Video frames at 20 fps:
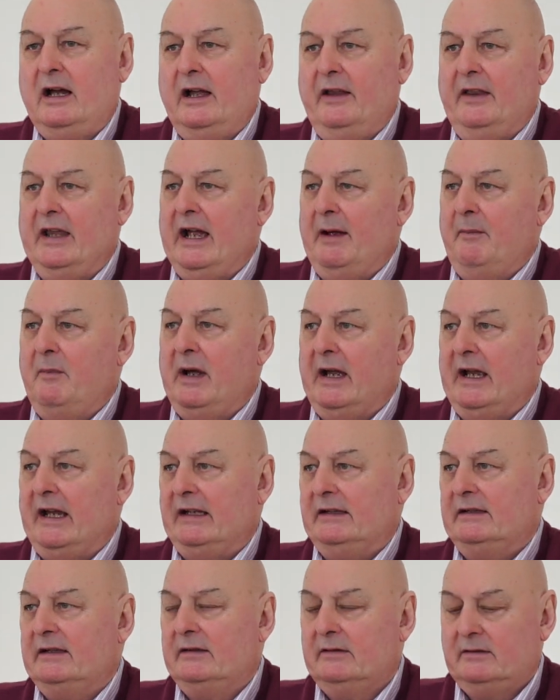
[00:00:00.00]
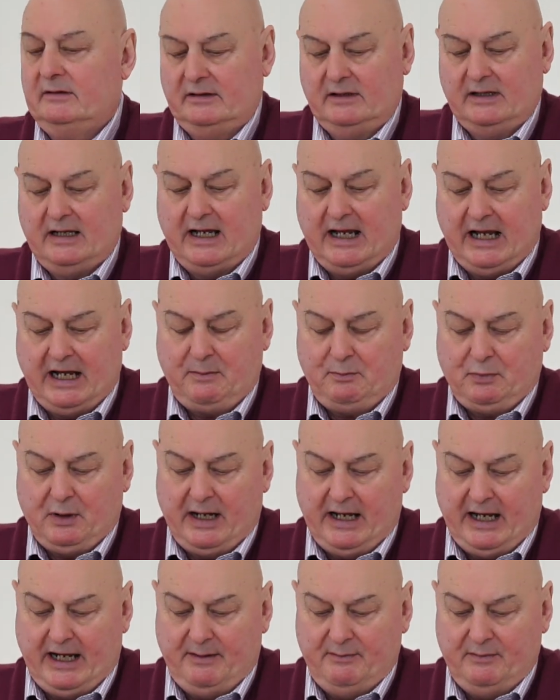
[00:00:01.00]
and that made
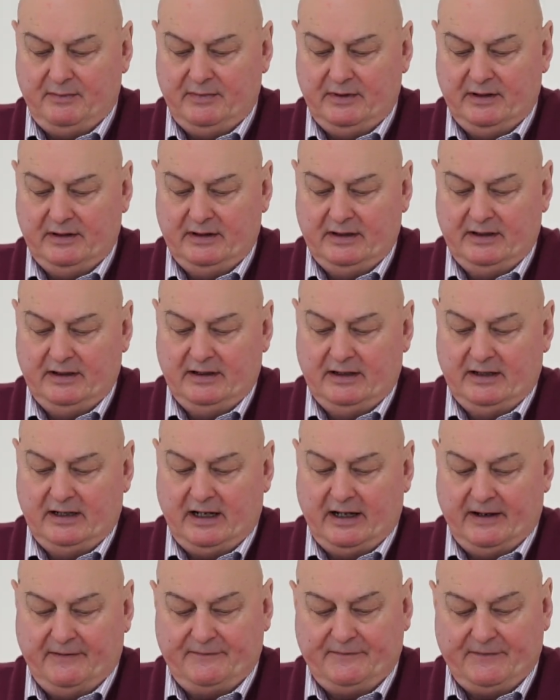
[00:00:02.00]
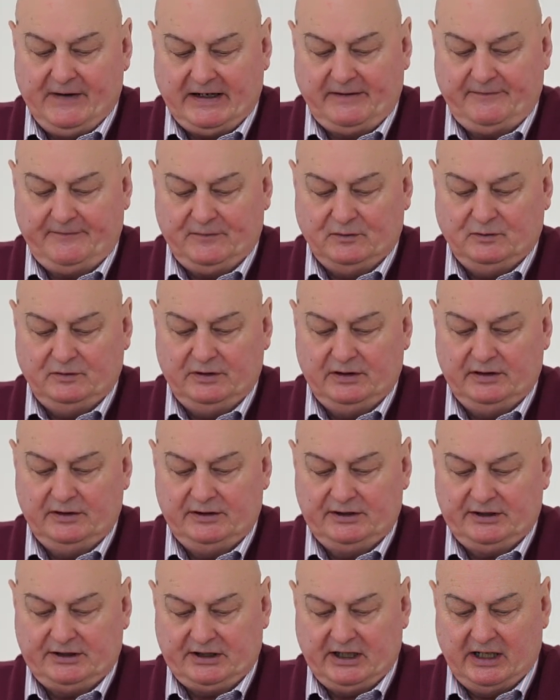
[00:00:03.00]
Abraham a faithful
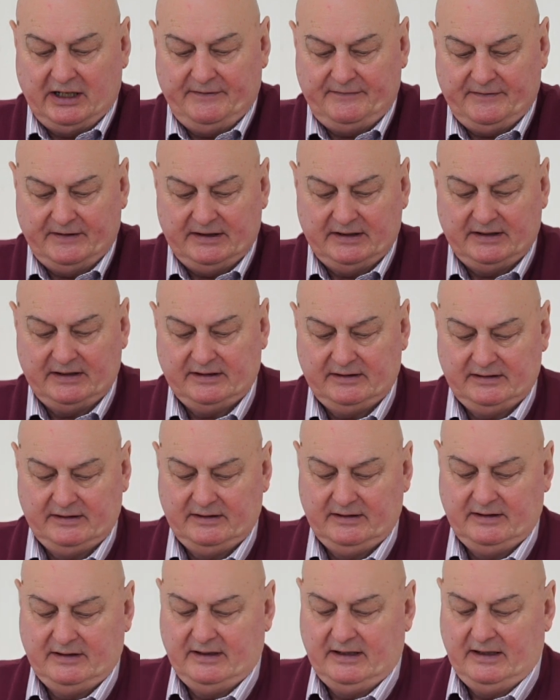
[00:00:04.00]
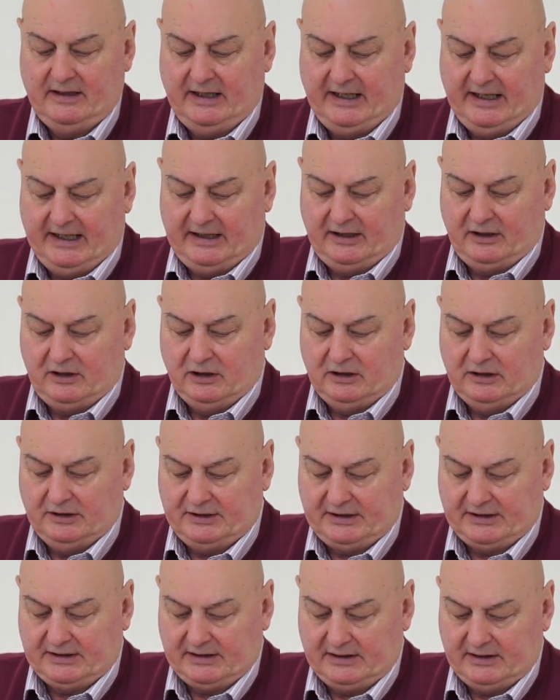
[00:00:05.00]
servant in
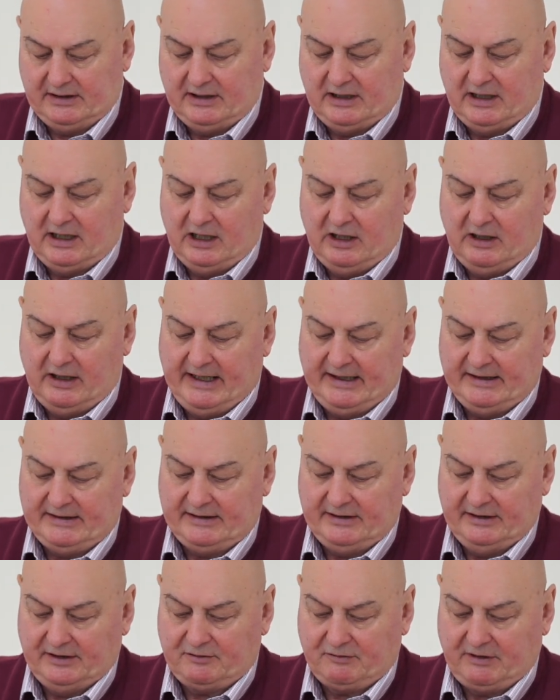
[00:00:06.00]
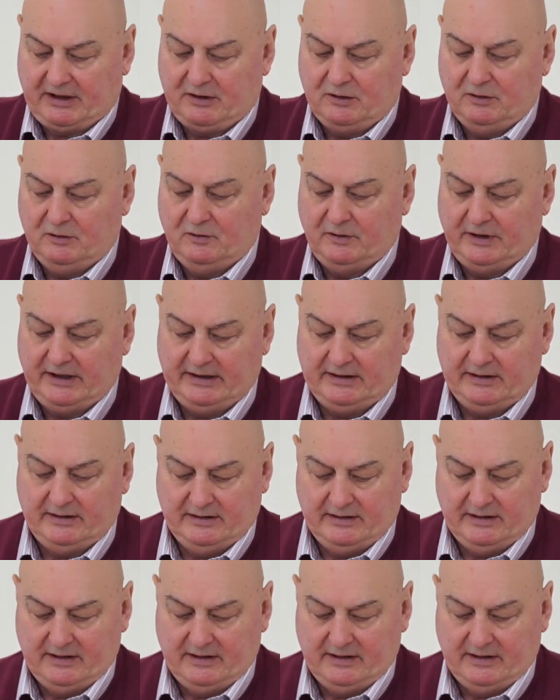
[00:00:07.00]
God's eyes. That's recorded